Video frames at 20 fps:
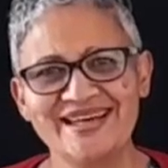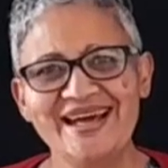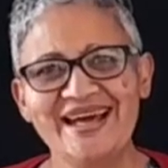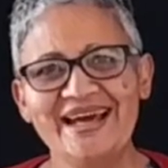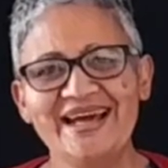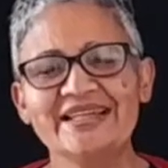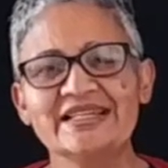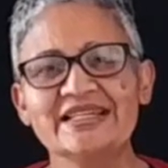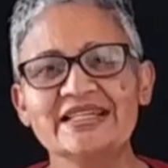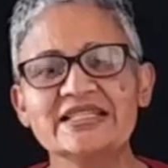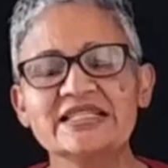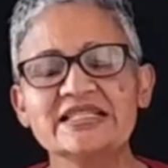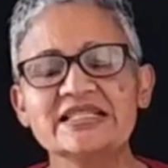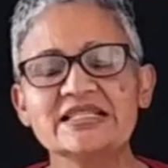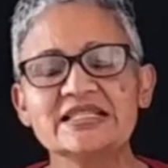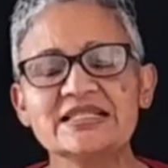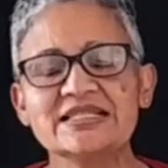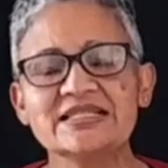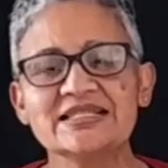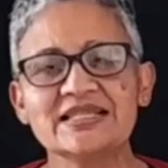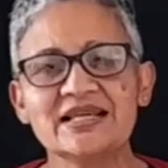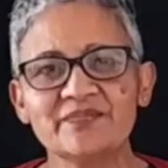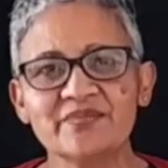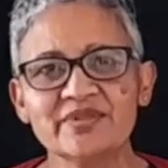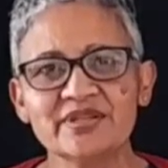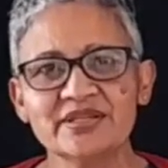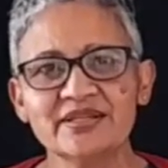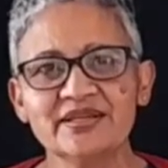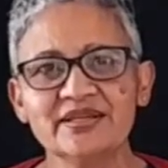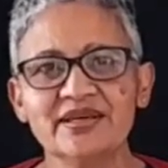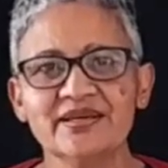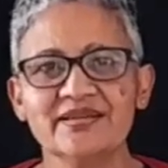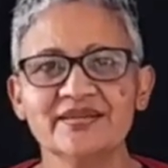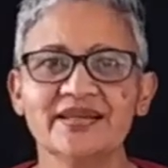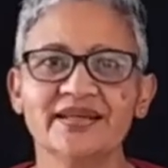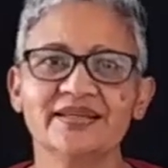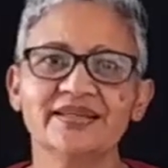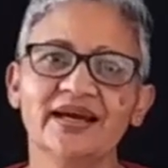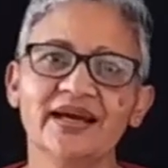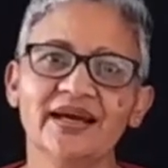And this is something
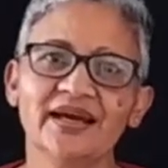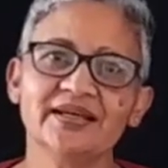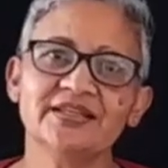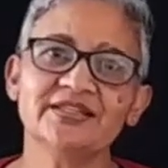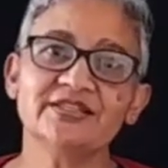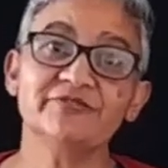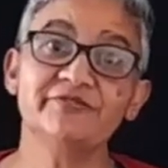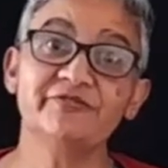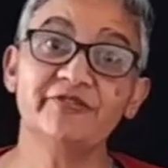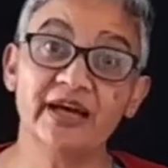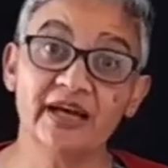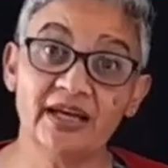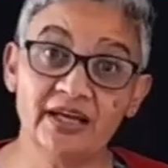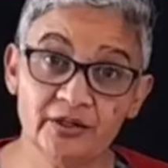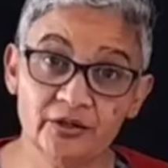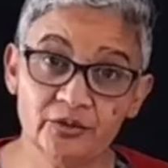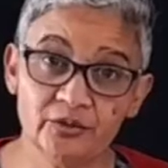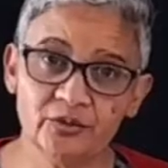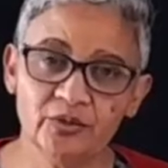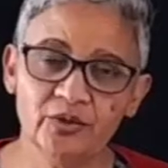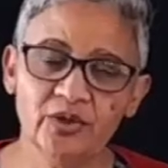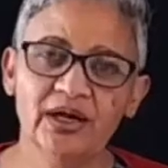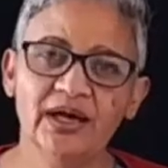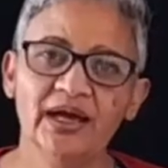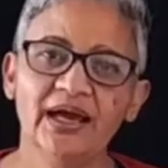that adds value